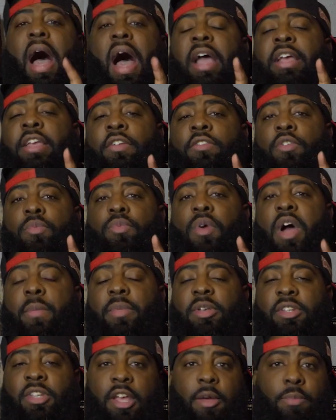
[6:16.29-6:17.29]
I'll give you a prime
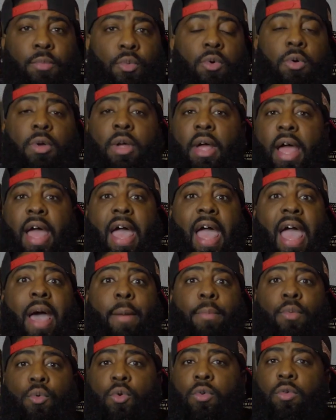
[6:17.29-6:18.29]
example.
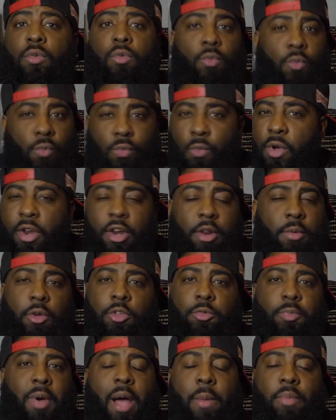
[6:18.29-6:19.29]
Apple, one of the
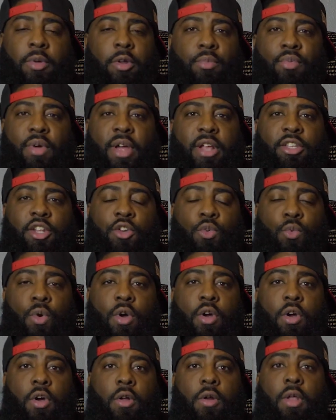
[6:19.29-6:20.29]
most popular brands in the
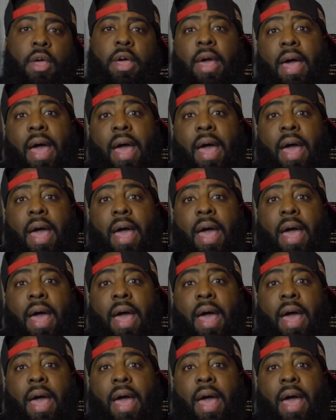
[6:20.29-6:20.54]
world.